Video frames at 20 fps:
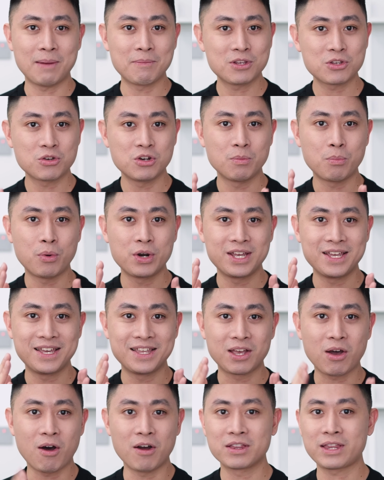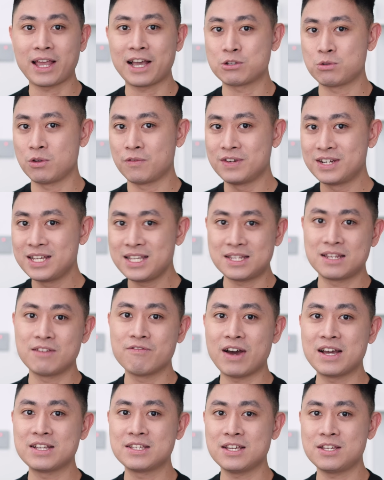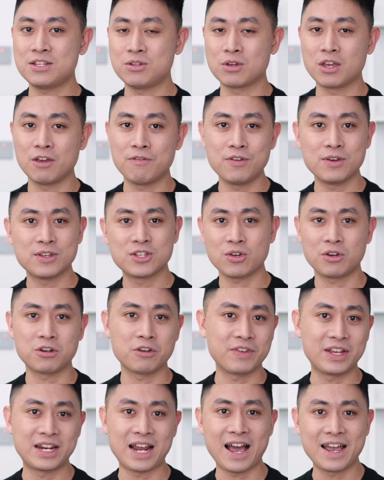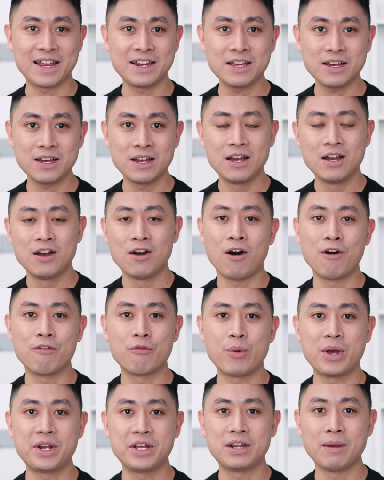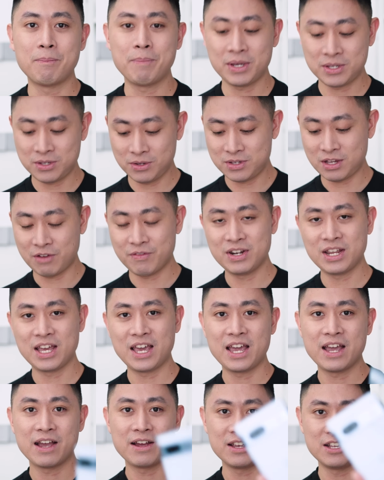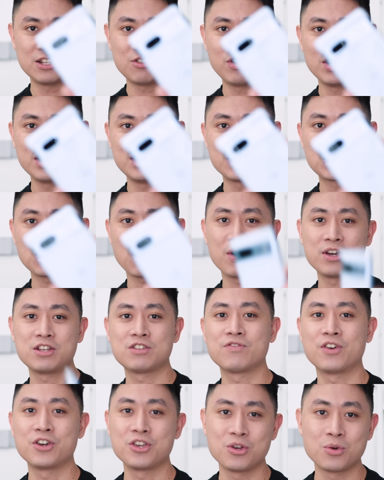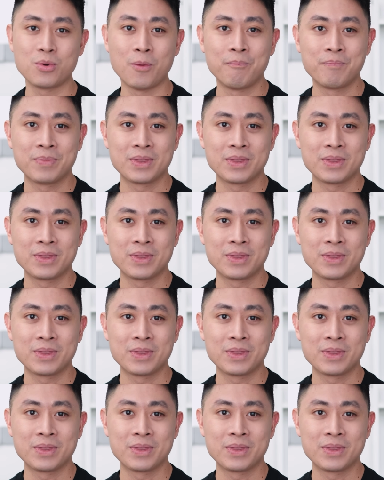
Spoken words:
I'm just going to put it in context with these devices to give you a sort of an idea of whether the Pixel 7a is really the choice for you.